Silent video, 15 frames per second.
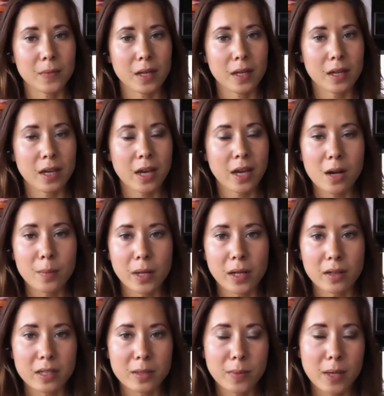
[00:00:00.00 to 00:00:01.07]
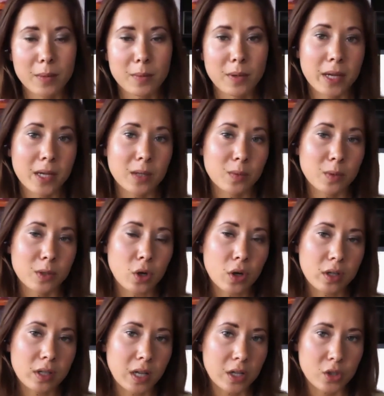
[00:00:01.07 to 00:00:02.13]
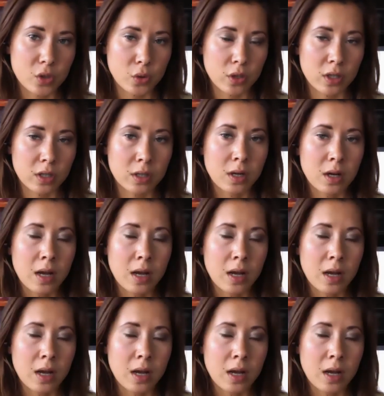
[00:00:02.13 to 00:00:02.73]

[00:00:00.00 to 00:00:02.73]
caramel that may be made with coconut sugar,